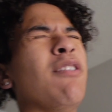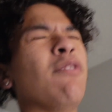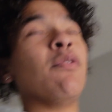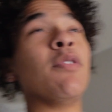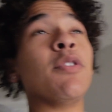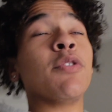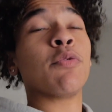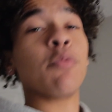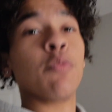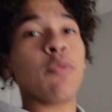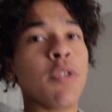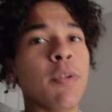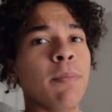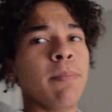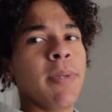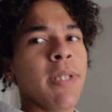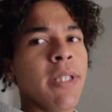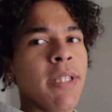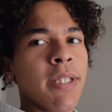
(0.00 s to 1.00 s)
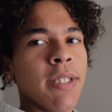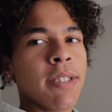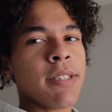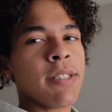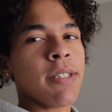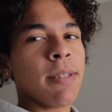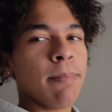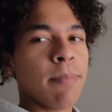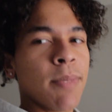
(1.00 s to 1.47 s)
which would be
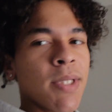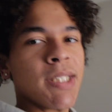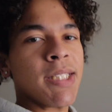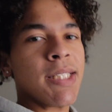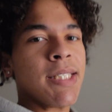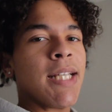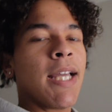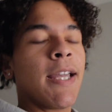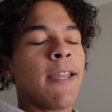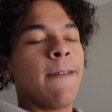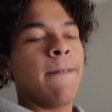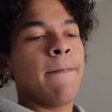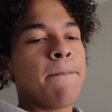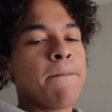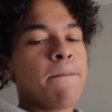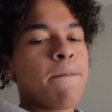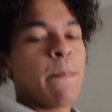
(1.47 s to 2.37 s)
December 2nd.